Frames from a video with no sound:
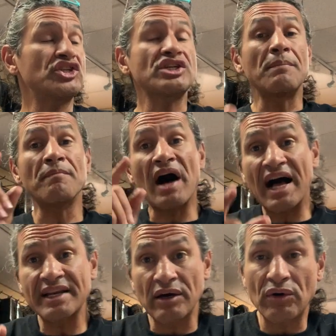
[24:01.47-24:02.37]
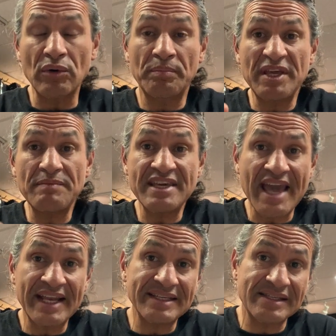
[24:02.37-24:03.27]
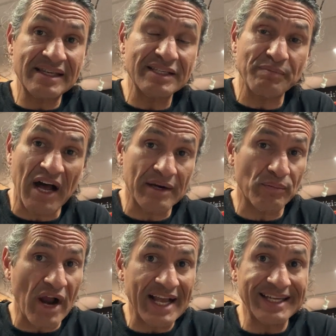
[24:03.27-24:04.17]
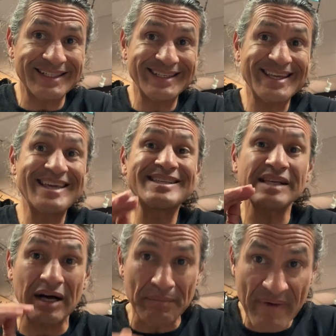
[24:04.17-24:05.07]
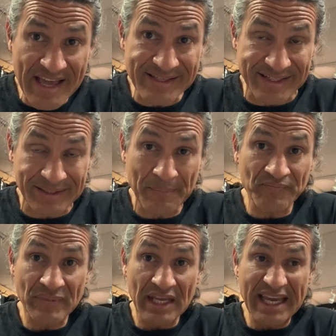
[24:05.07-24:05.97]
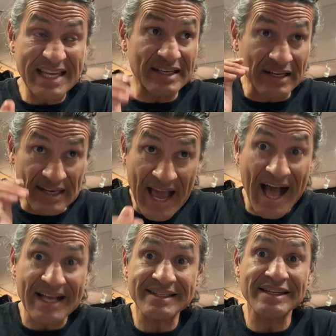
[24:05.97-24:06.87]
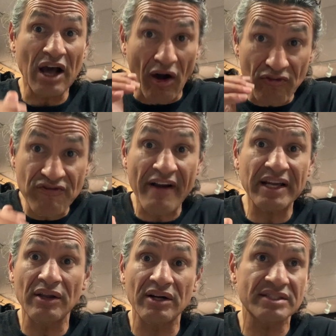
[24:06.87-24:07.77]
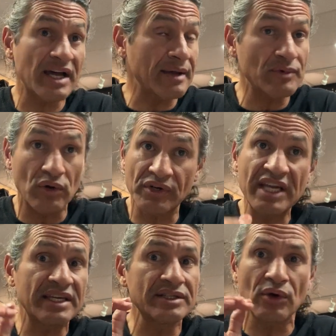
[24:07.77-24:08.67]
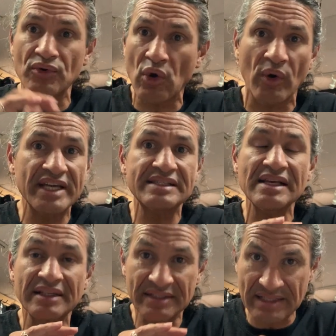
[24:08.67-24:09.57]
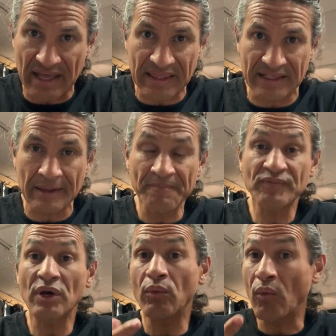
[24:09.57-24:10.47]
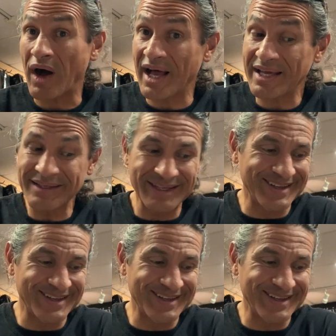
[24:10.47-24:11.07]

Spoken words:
Shimano BB86 bottom bracket is amazing. It lasts a very long time. No creaking, no noise, nothing. Why?